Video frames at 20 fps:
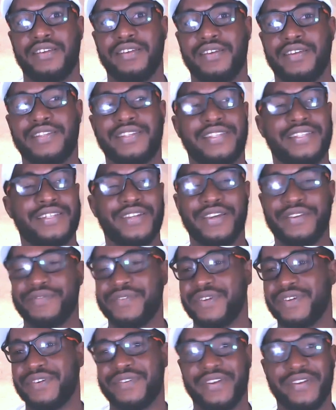it's not
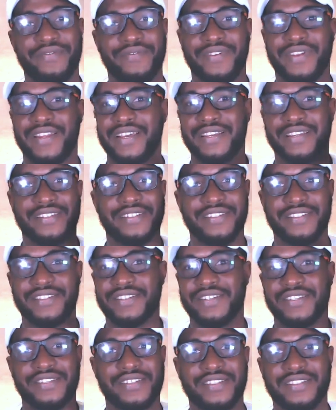even a red flag. It's
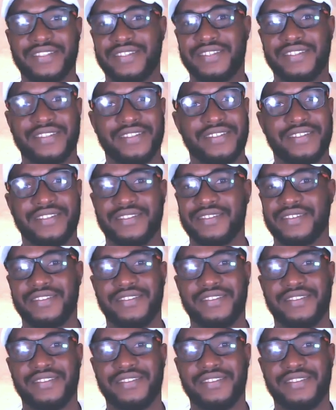just